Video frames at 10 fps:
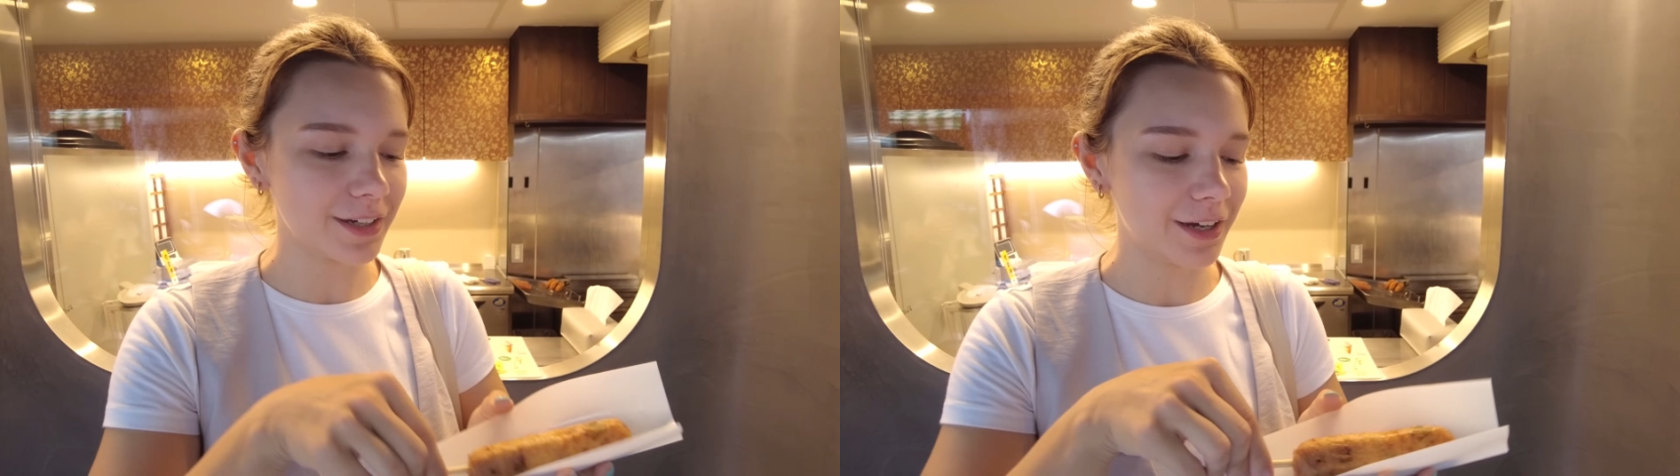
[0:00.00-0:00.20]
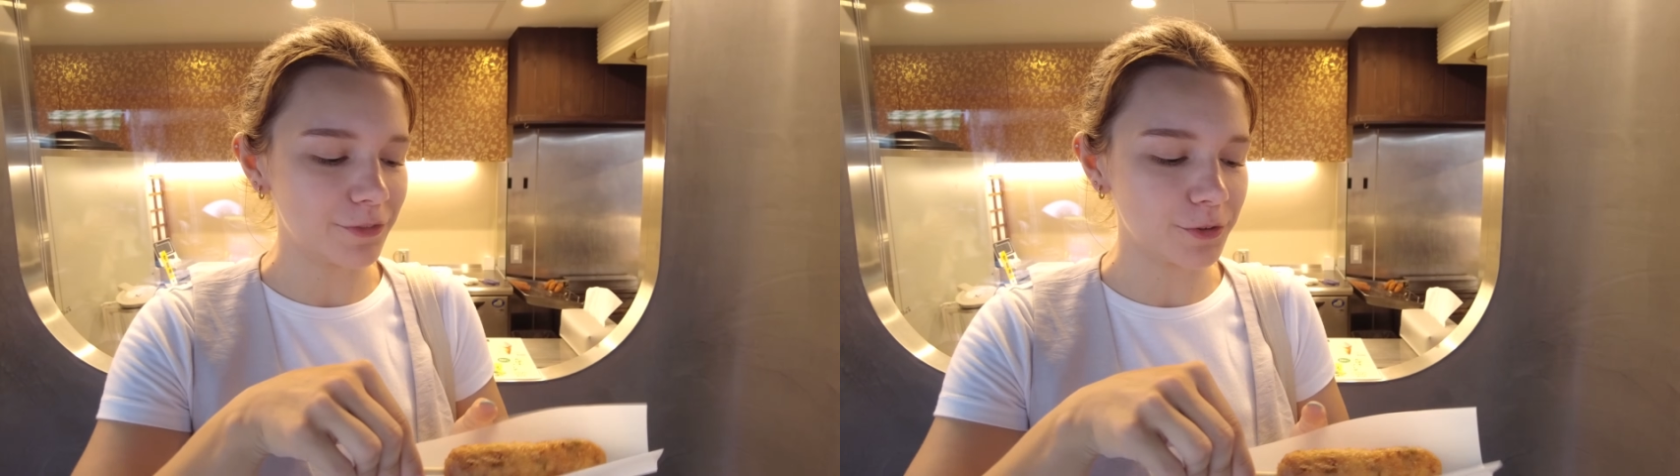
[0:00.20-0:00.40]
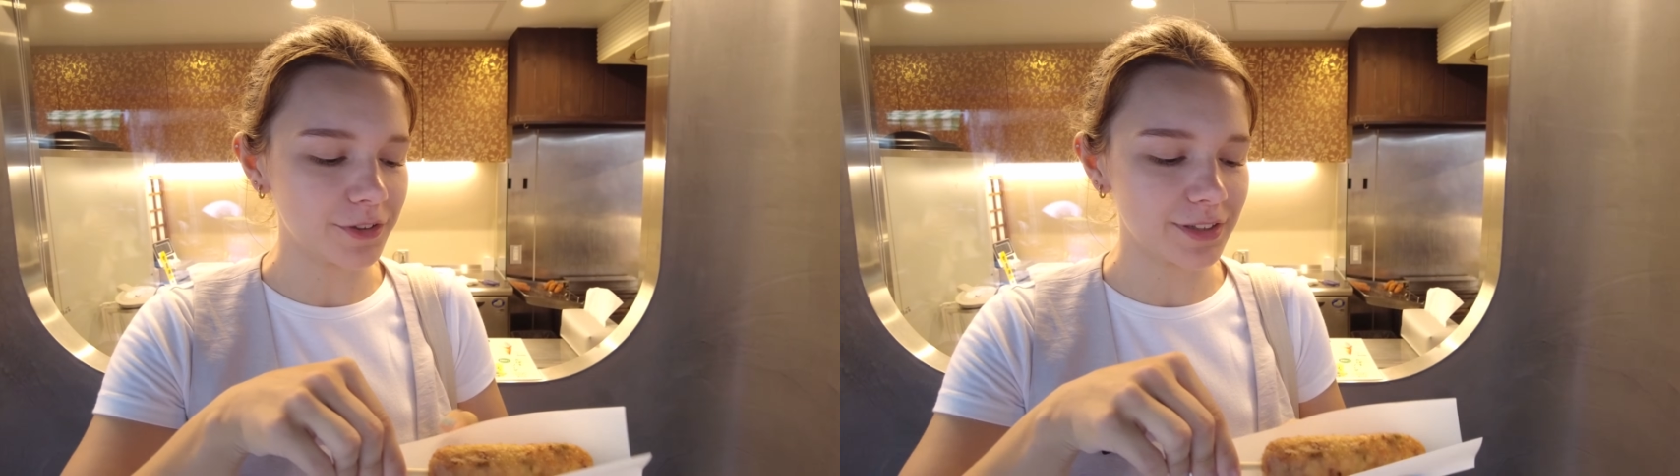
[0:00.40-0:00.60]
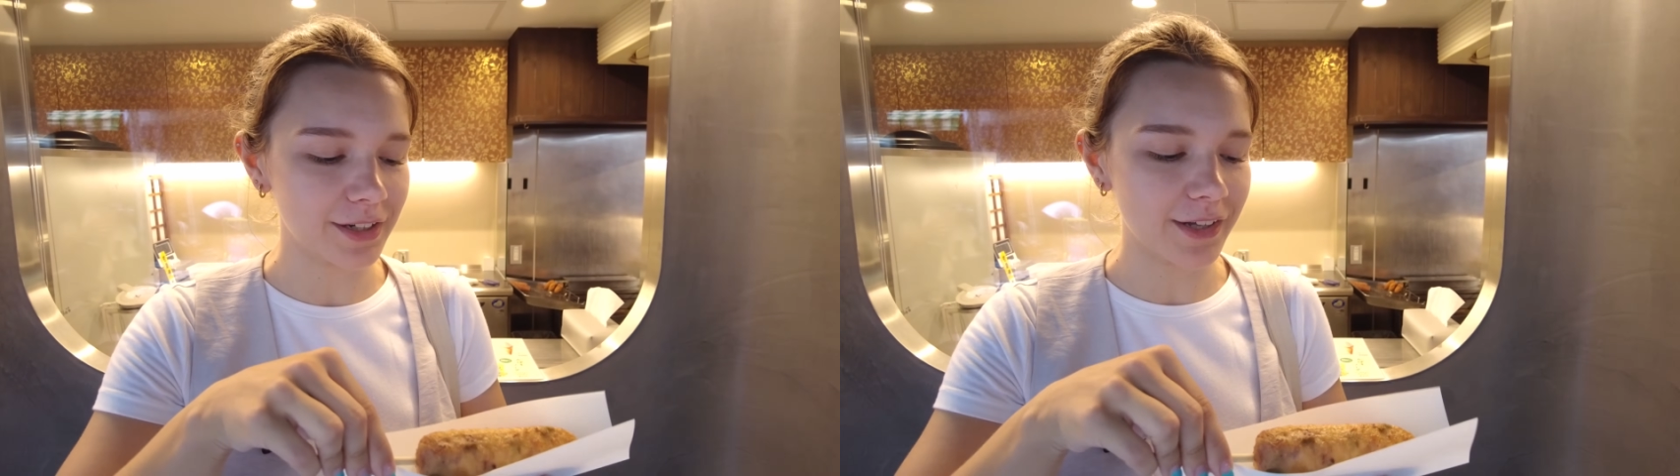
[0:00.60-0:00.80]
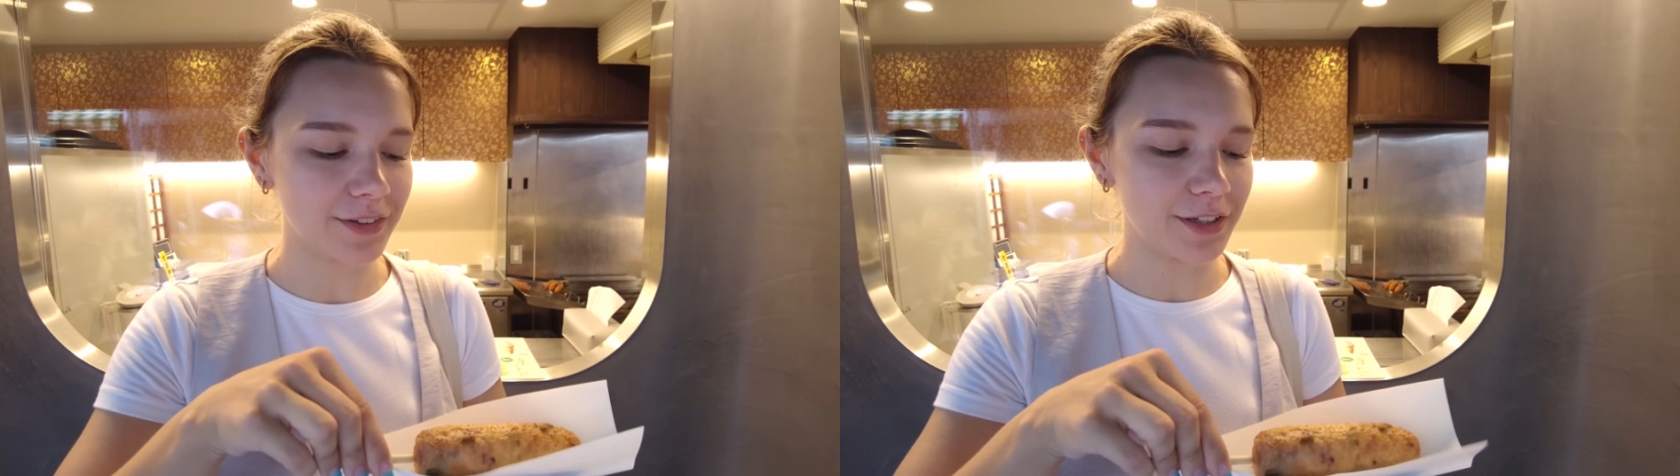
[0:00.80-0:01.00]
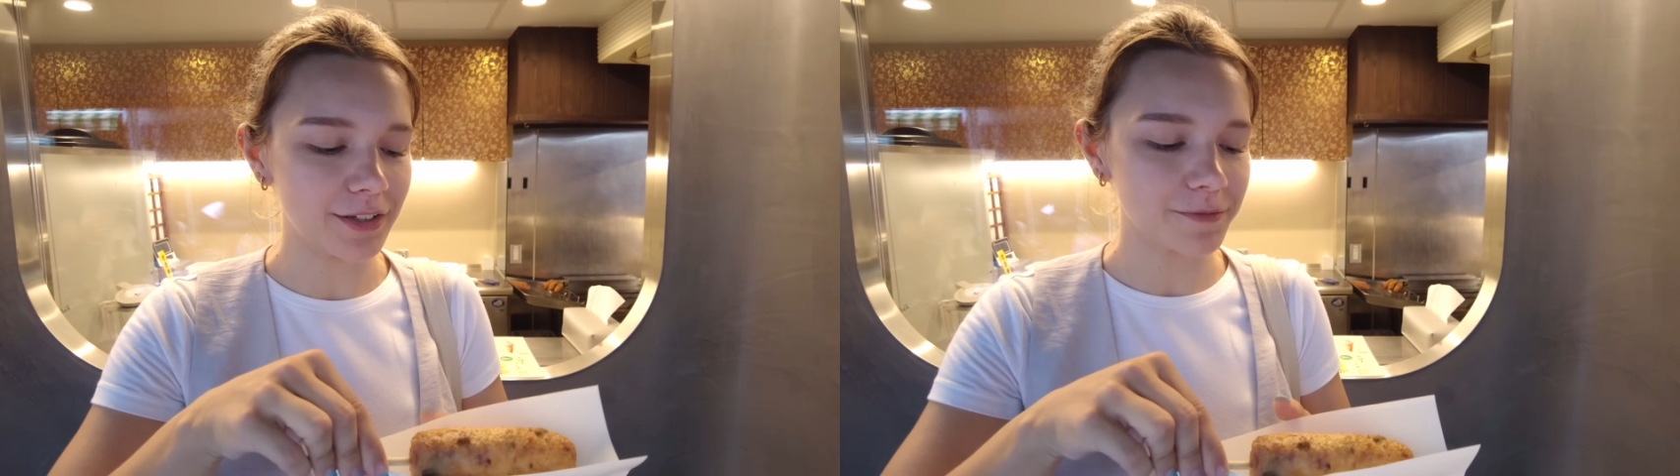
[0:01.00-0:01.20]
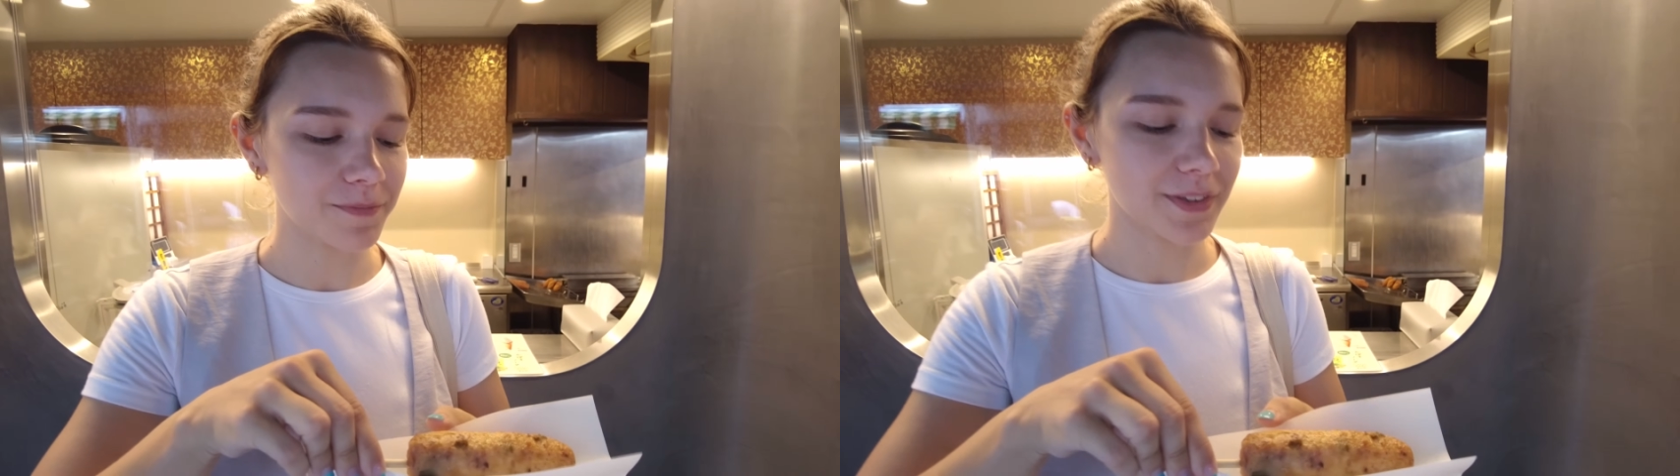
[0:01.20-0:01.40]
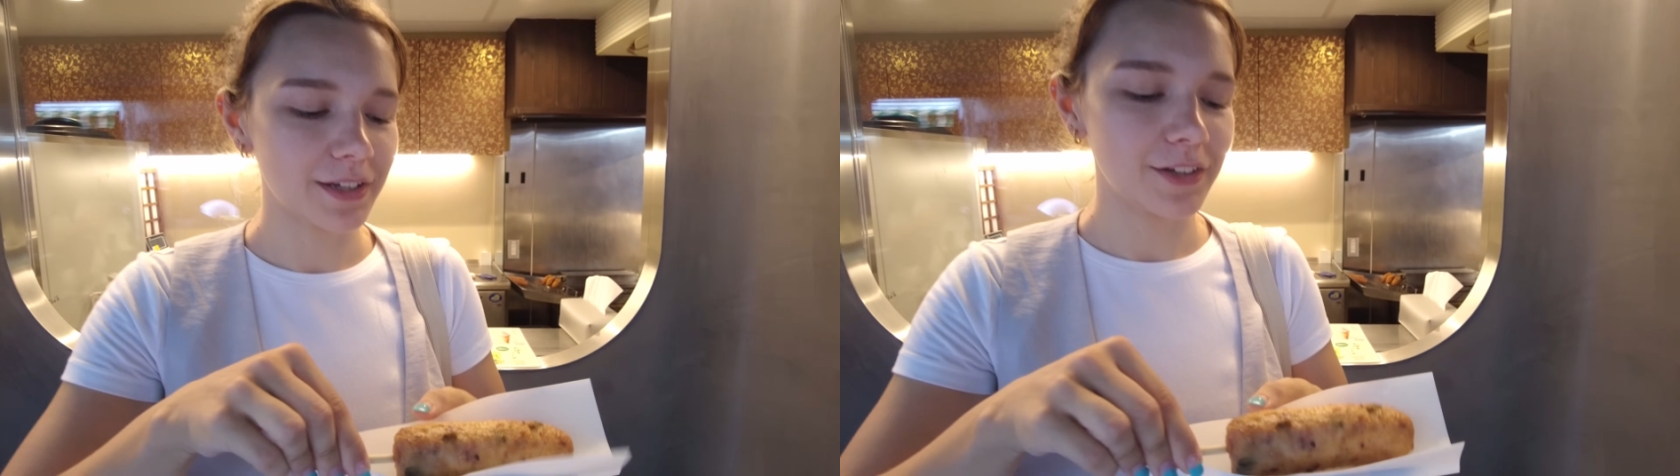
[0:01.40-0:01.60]
Of course I got the
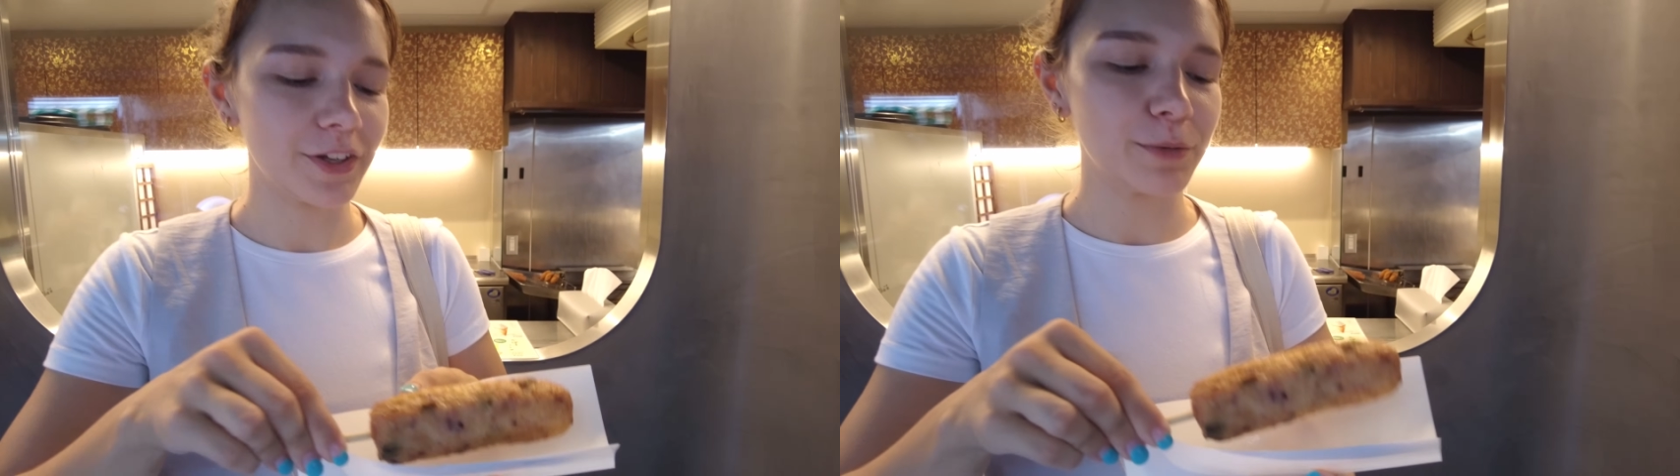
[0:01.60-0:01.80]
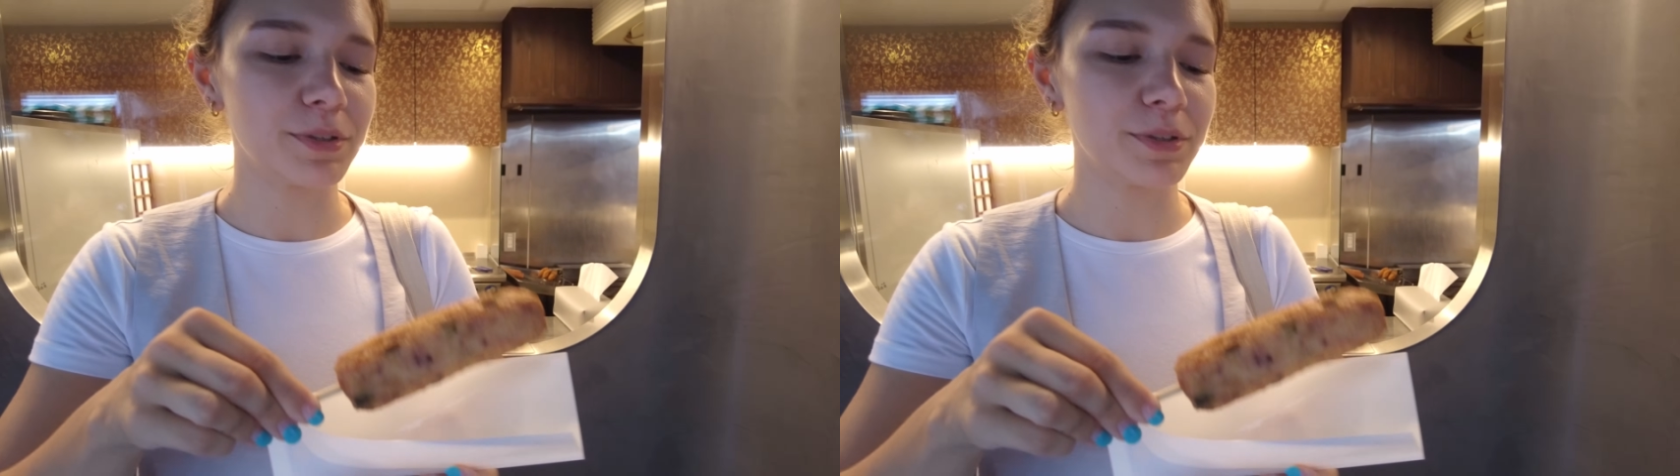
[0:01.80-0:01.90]
like